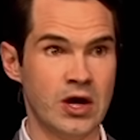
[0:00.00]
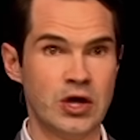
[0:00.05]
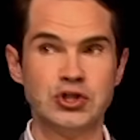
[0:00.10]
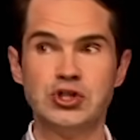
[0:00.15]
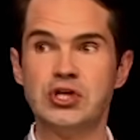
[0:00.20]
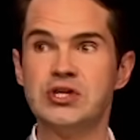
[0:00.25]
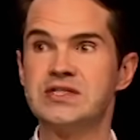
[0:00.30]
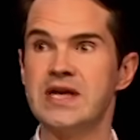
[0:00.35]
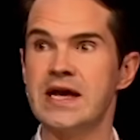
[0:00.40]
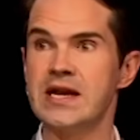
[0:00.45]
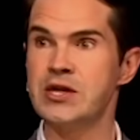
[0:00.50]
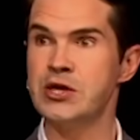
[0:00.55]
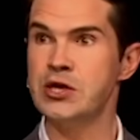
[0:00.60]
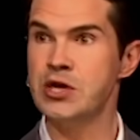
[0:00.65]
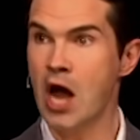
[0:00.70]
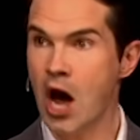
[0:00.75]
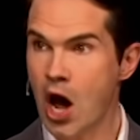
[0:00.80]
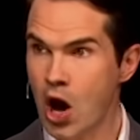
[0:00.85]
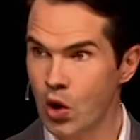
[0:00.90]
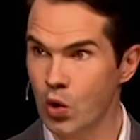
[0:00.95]
She said,
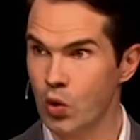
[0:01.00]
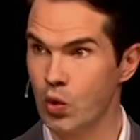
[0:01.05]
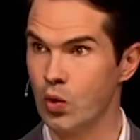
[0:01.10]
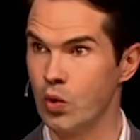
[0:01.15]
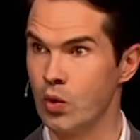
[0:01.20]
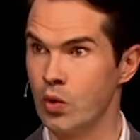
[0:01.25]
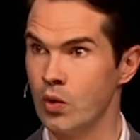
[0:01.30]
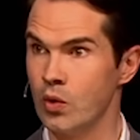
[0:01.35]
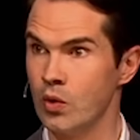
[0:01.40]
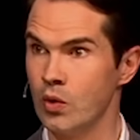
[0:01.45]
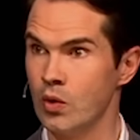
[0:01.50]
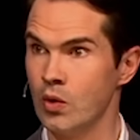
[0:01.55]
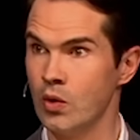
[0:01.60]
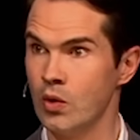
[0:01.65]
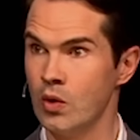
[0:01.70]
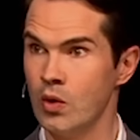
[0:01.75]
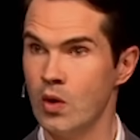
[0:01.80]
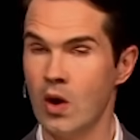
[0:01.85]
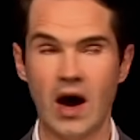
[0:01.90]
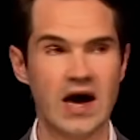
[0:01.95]
no.
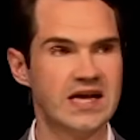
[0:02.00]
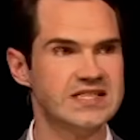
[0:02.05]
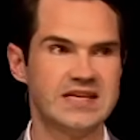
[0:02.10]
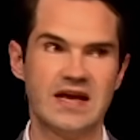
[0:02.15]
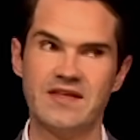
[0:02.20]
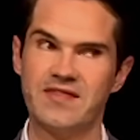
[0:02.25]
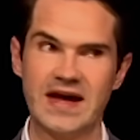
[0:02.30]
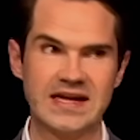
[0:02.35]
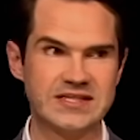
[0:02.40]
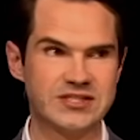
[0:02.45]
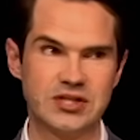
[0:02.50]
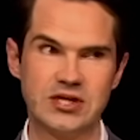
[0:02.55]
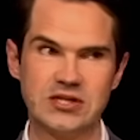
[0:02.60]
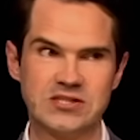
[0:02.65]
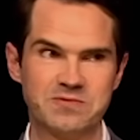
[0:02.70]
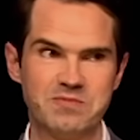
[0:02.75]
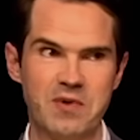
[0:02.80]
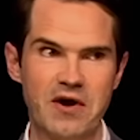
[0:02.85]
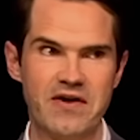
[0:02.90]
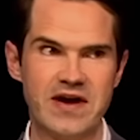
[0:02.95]
I said, that's the
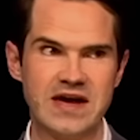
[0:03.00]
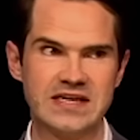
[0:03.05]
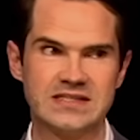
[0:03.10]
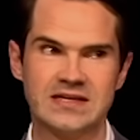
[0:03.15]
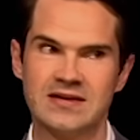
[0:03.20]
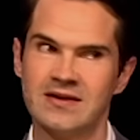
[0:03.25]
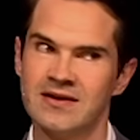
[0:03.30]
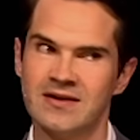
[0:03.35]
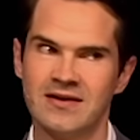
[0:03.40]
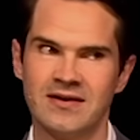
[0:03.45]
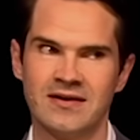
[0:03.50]
spirit.